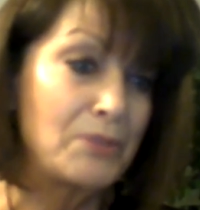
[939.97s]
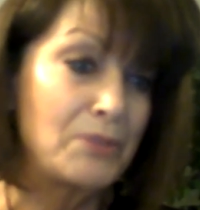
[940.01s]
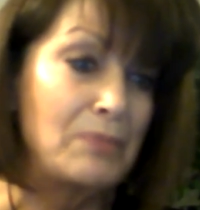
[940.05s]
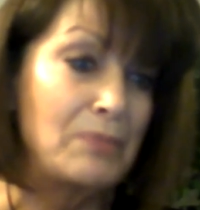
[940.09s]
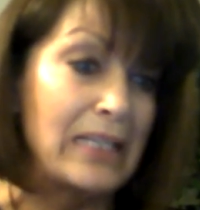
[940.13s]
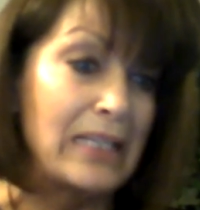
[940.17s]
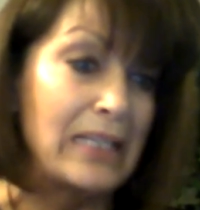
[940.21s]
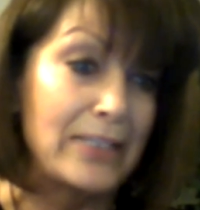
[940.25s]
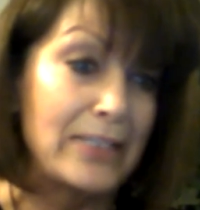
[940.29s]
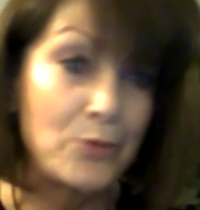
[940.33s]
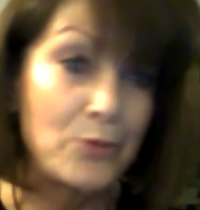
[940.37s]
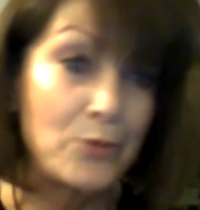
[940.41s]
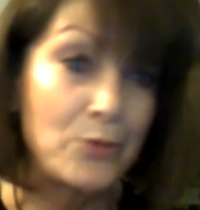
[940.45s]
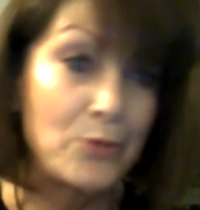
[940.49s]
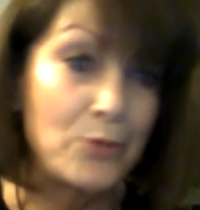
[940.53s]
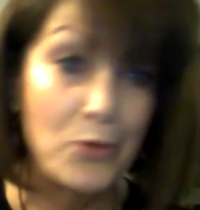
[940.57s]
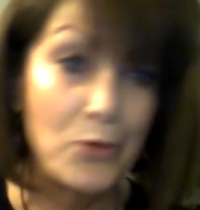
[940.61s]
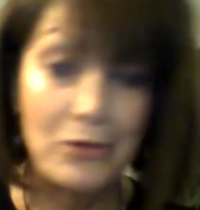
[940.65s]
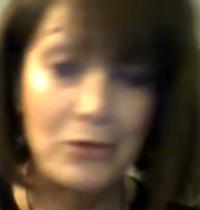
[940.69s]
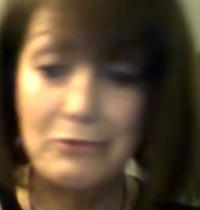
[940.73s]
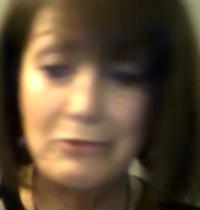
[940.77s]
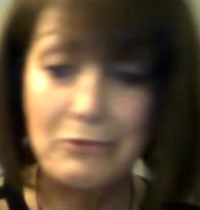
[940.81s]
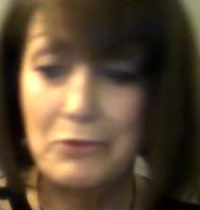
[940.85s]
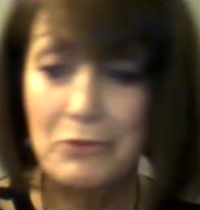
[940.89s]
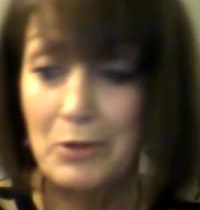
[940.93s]
Please
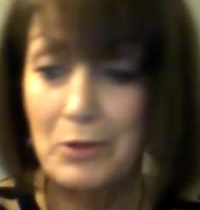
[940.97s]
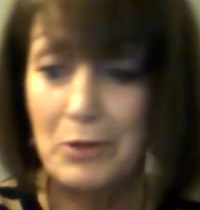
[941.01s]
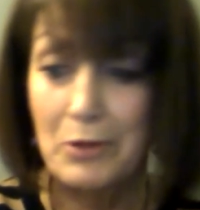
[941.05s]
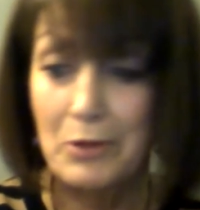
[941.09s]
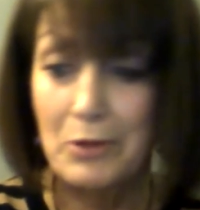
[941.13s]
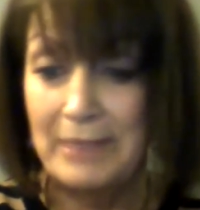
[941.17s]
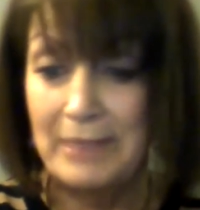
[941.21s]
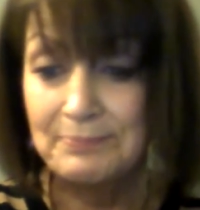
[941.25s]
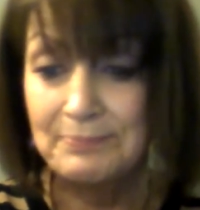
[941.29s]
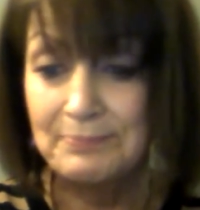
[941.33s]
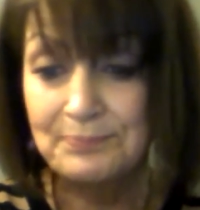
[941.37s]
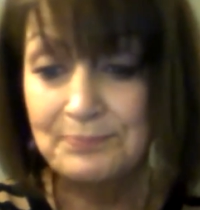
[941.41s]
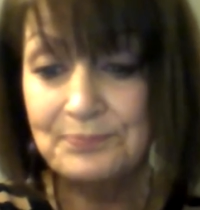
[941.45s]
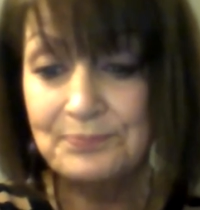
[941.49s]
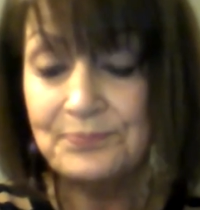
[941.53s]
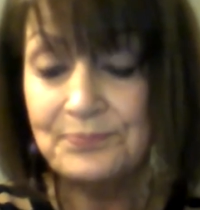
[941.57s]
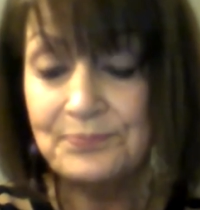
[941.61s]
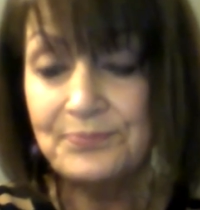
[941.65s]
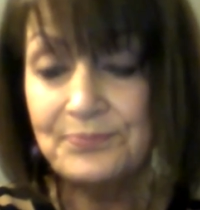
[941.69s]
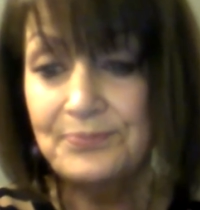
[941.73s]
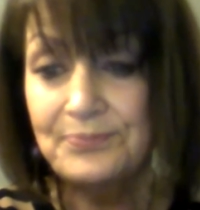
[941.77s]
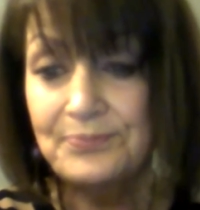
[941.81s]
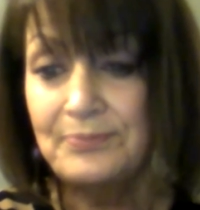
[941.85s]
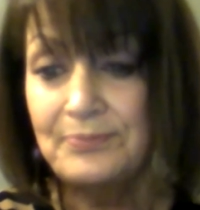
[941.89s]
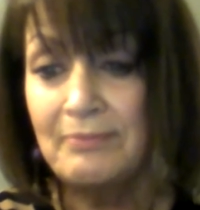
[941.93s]
order it for me.
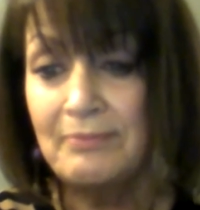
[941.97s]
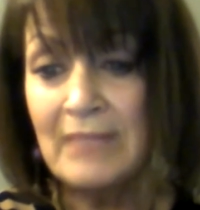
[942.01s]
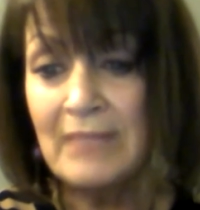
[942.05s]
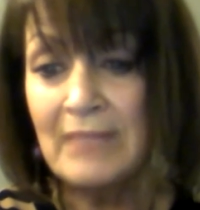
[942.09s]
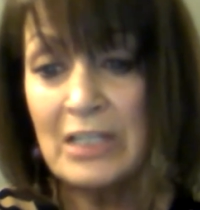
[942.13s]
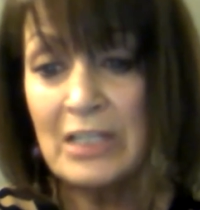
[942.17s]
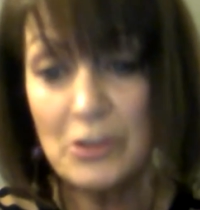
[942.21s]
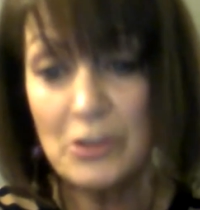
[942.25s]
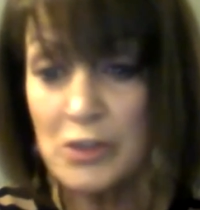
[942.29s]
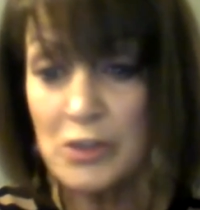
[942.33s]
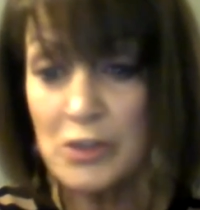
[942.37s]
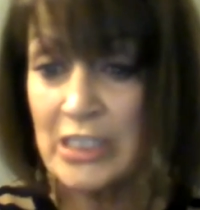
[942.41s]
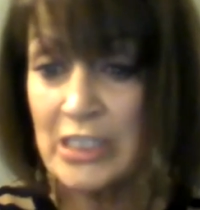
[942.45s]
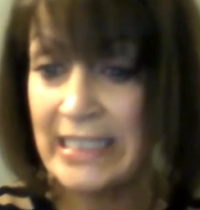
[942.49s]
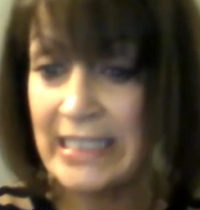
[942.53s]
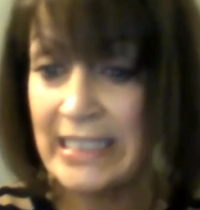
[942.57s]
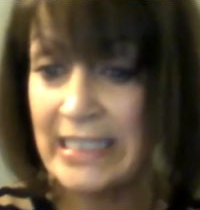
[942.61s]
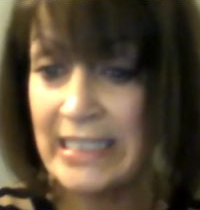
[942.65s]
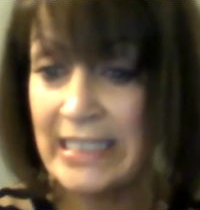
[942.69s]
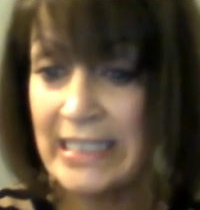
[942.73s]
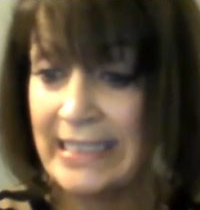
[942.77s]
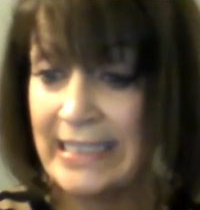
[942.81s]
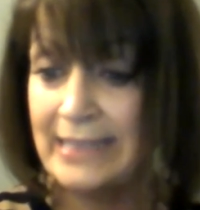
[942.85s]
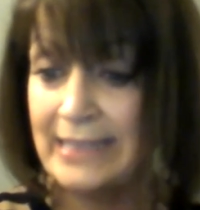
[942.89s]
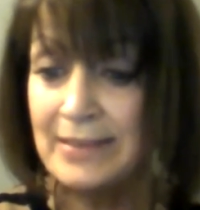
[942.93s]
So she
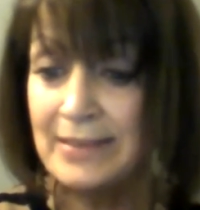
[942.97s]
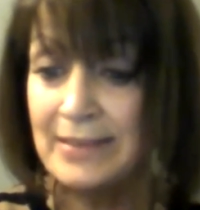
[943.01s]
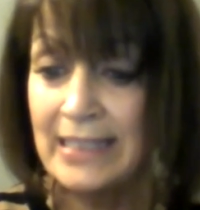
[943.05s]
did.